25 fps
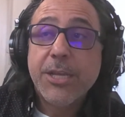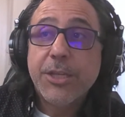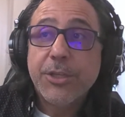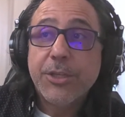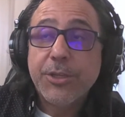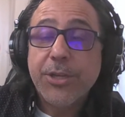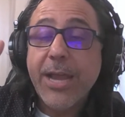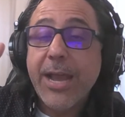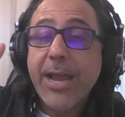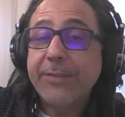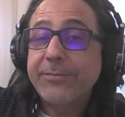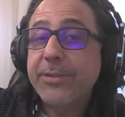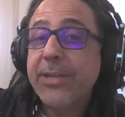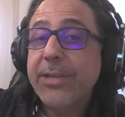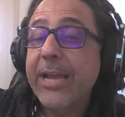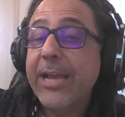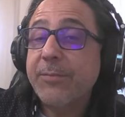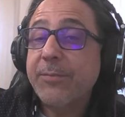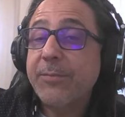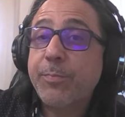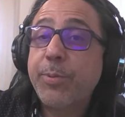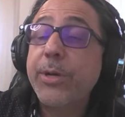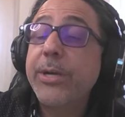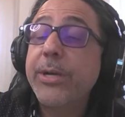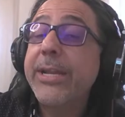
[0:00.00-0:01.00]
you have to
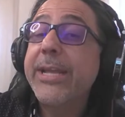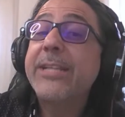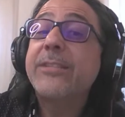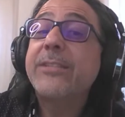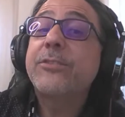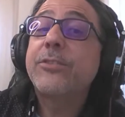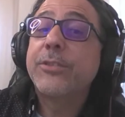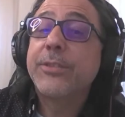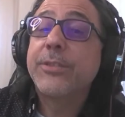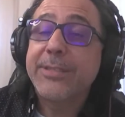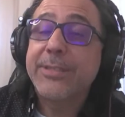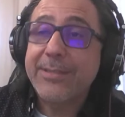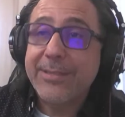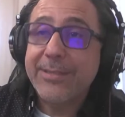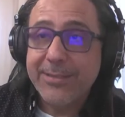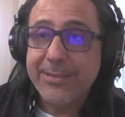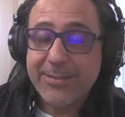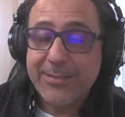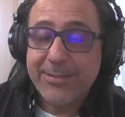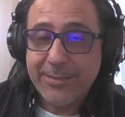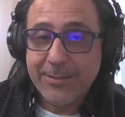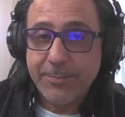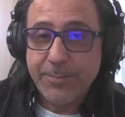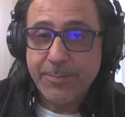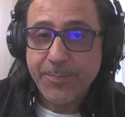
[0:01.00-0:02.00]
have put into the
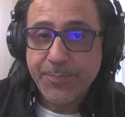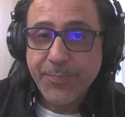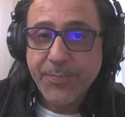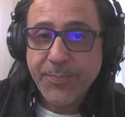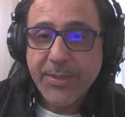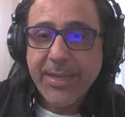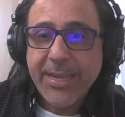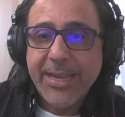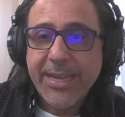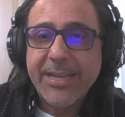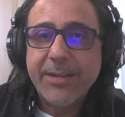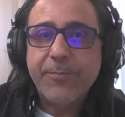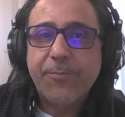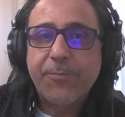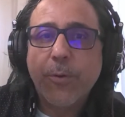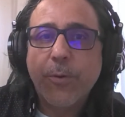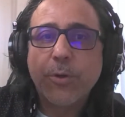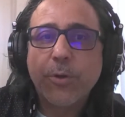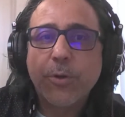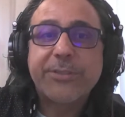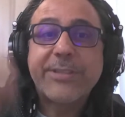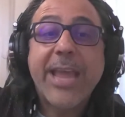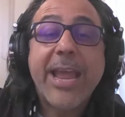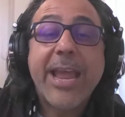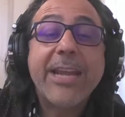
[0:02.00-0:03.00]
system
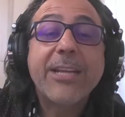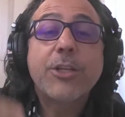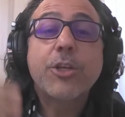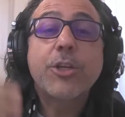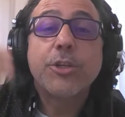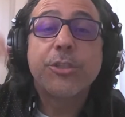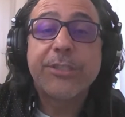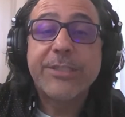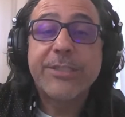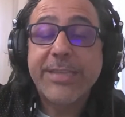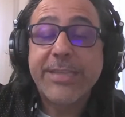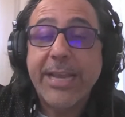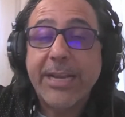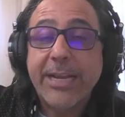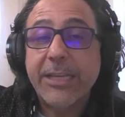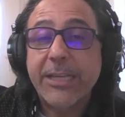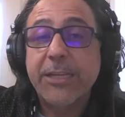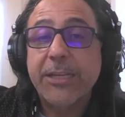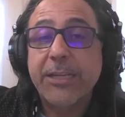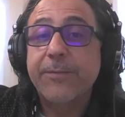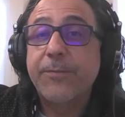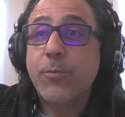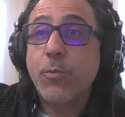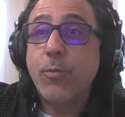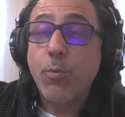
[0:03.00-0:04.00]
for 10
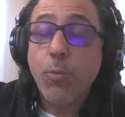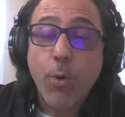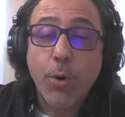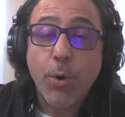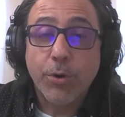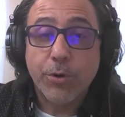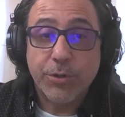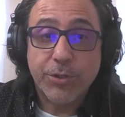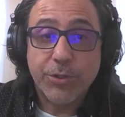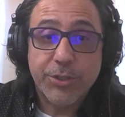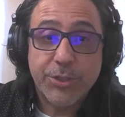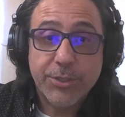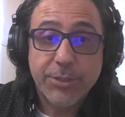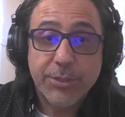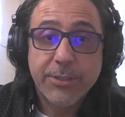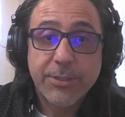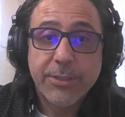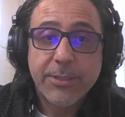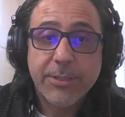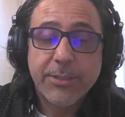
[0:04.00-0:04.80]
consecutive quarters.